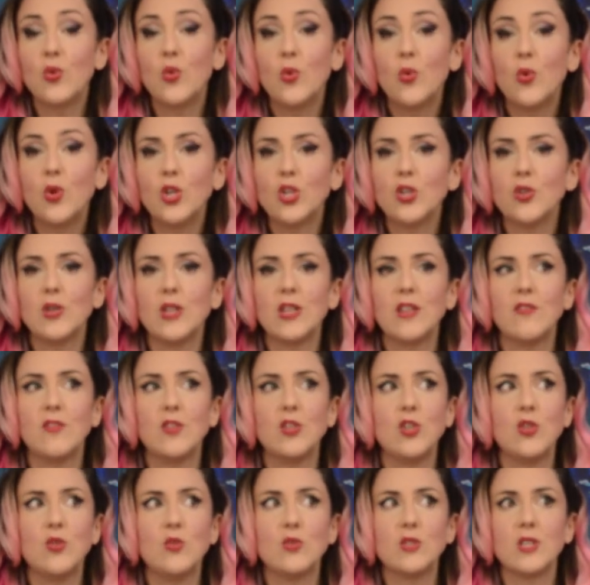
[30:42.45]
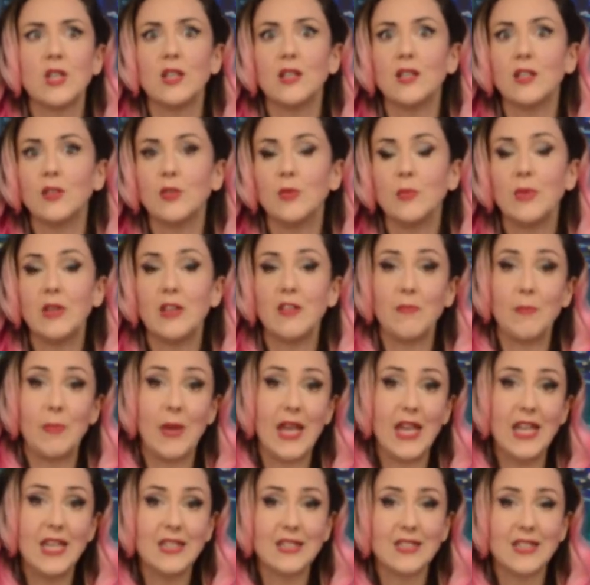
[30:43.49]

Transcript: or you can even use a little bit of paint.